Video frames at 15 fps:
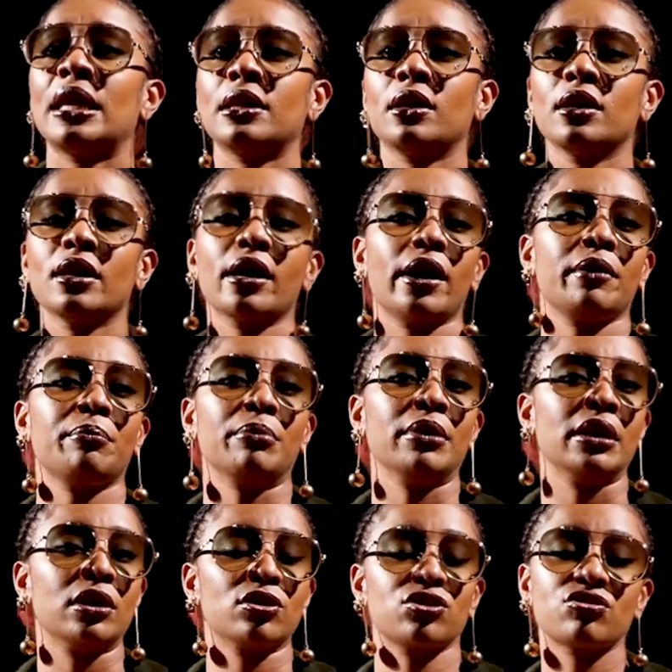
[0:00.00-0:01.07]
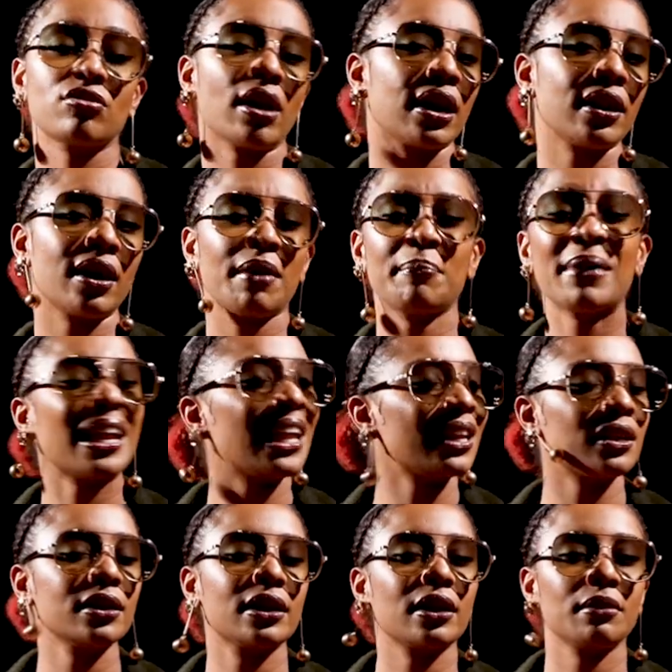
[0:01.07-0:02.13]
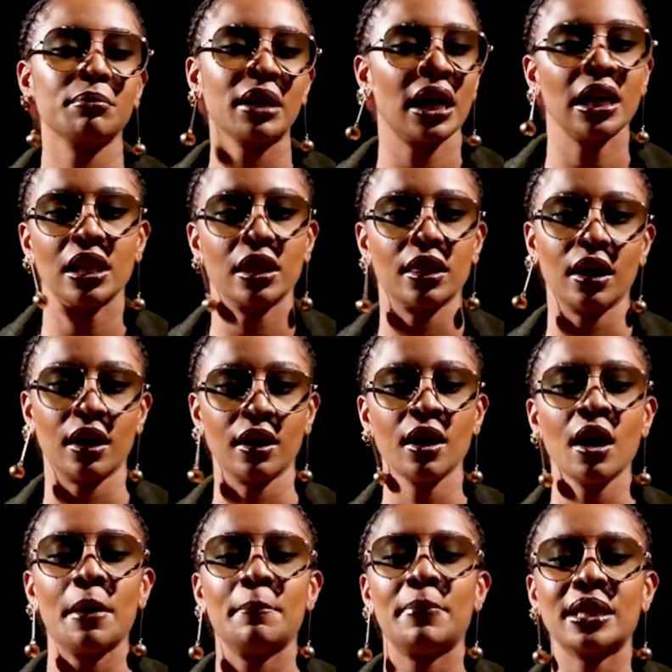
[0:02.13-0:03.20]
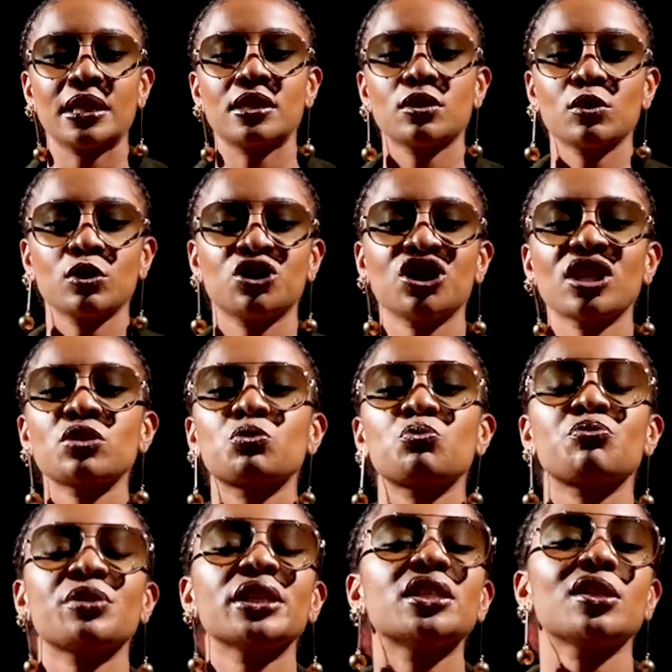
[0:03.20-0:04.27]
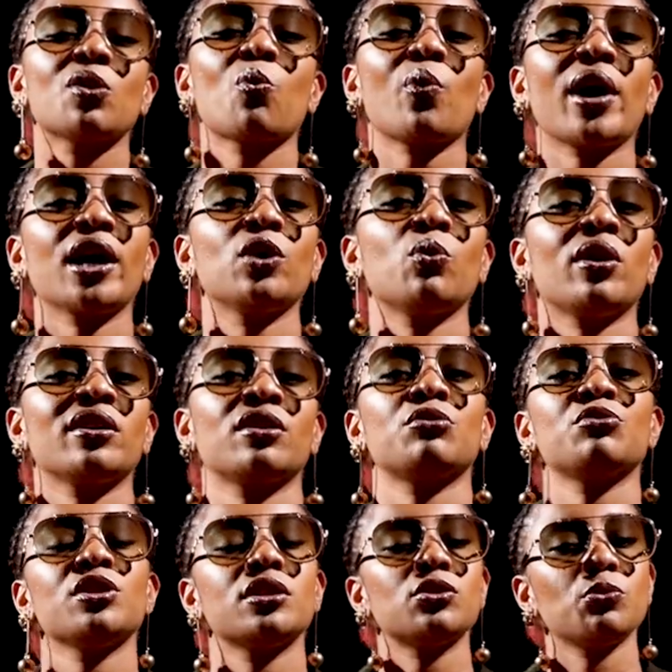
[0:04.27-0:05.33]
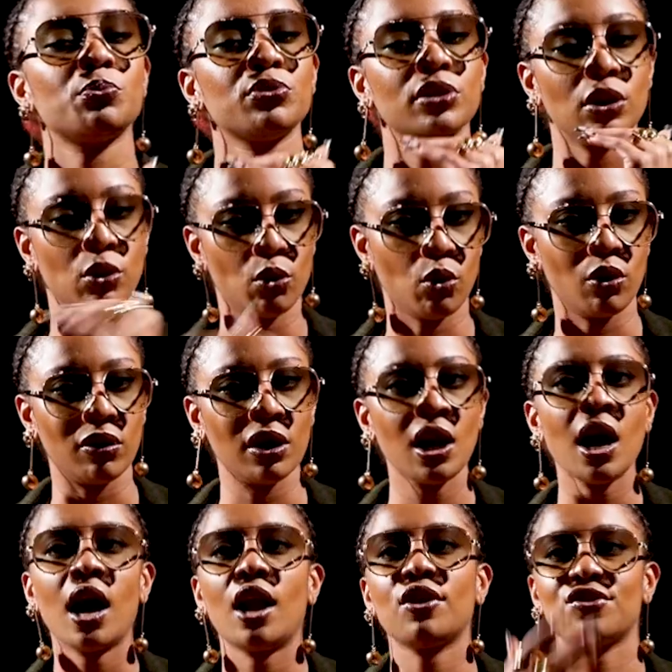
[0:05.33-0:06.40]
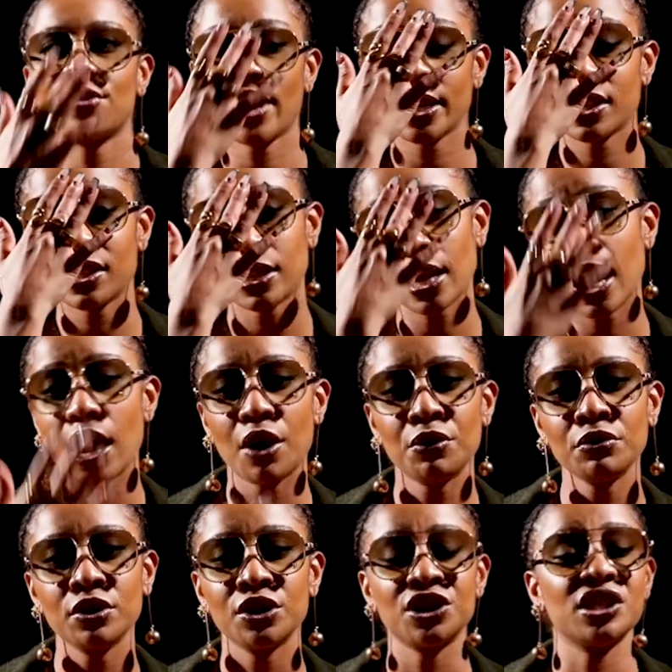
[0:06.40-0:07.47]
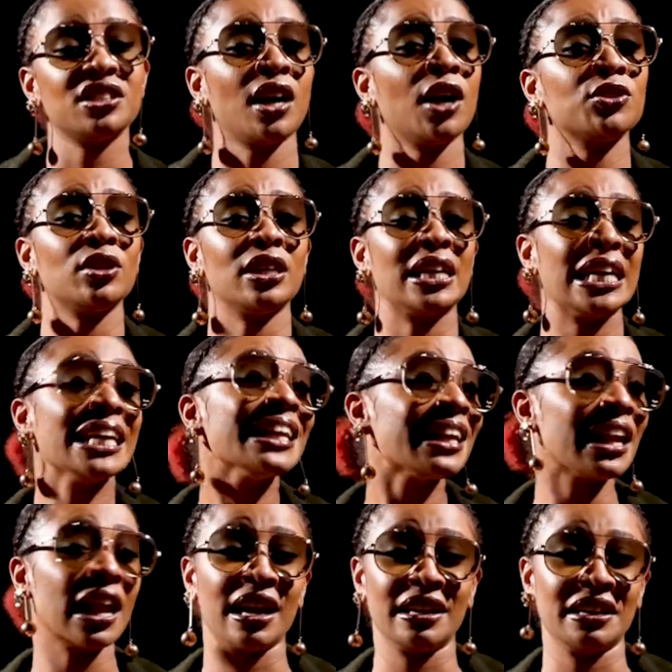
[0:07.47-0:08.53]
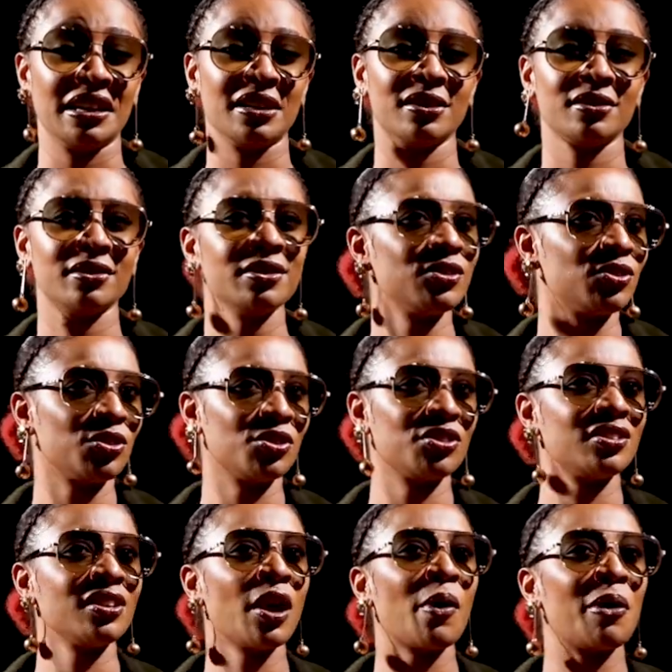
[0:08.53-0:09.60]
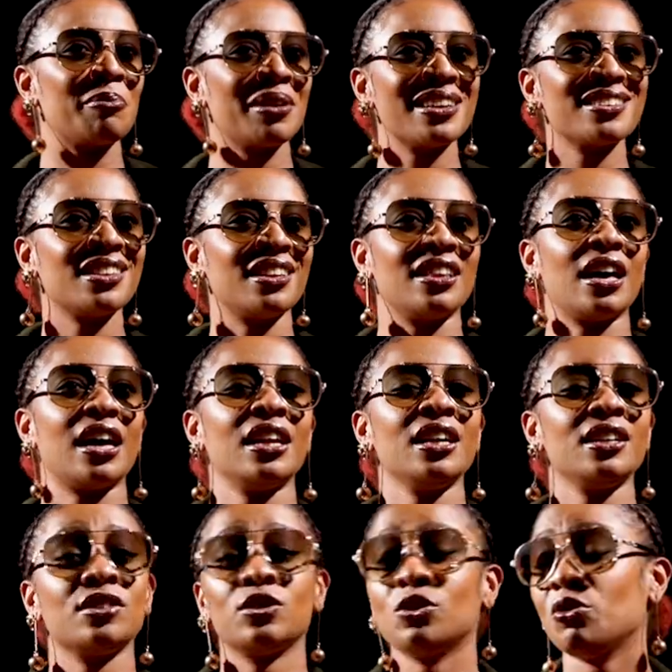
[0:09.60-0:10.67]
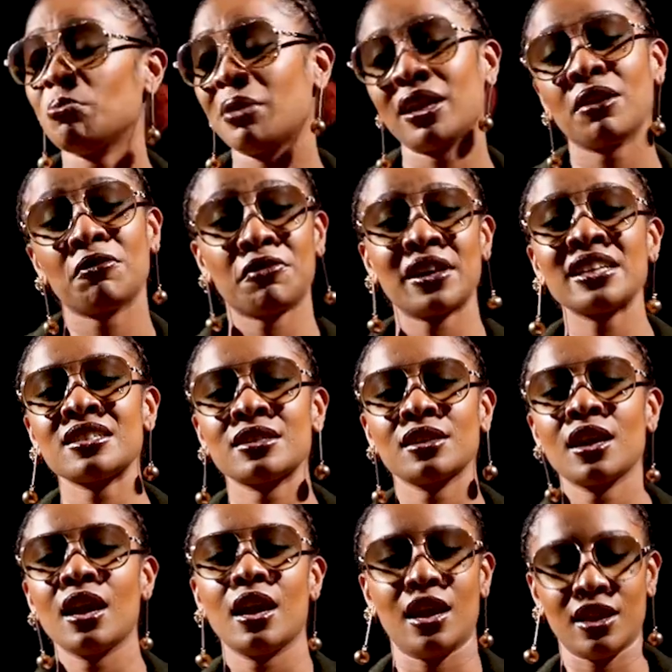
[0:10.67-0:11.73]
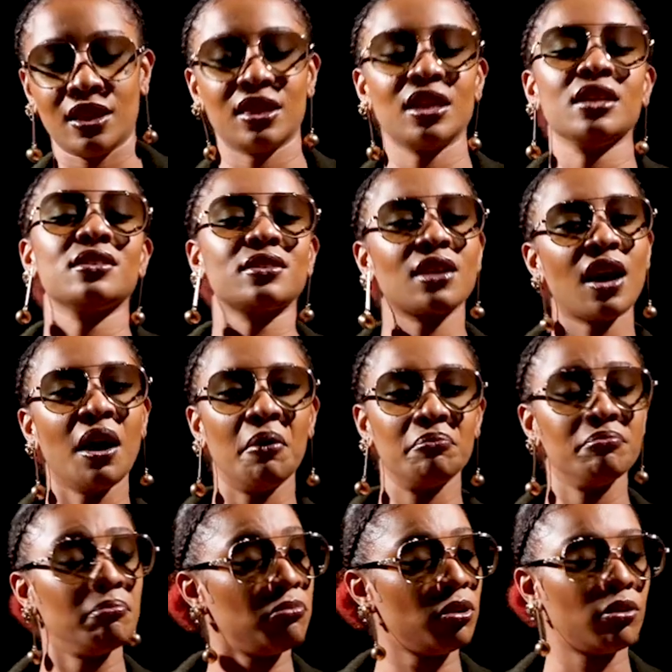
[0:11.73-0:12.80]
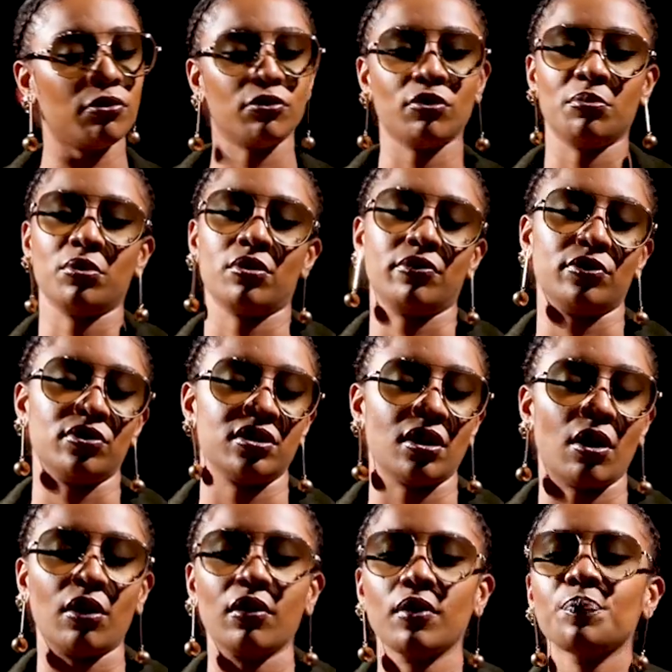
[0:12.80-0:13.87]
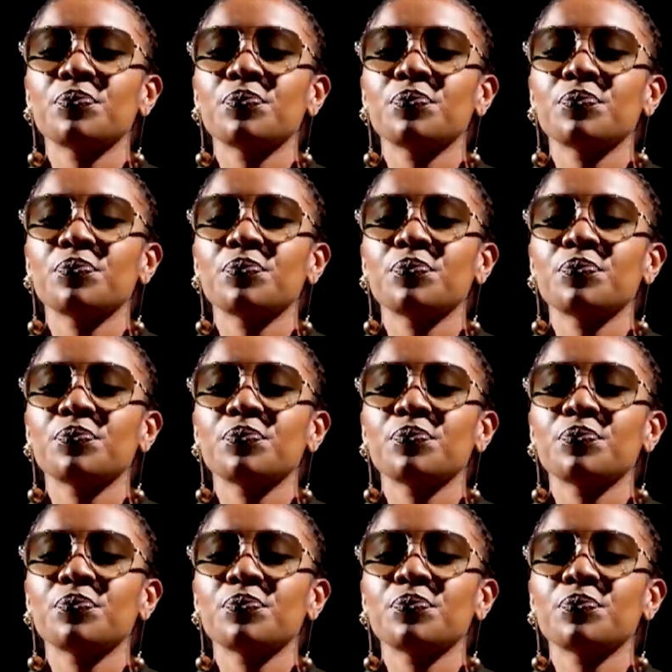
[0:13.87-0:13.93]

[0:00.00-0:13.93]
London can be Australia. My London can be anything. But just reaching where you want to reach, you put a goal. And right now, she's actually in London. So you see how amazing that is. You manifest and things come. Beautiful, beautiful sound.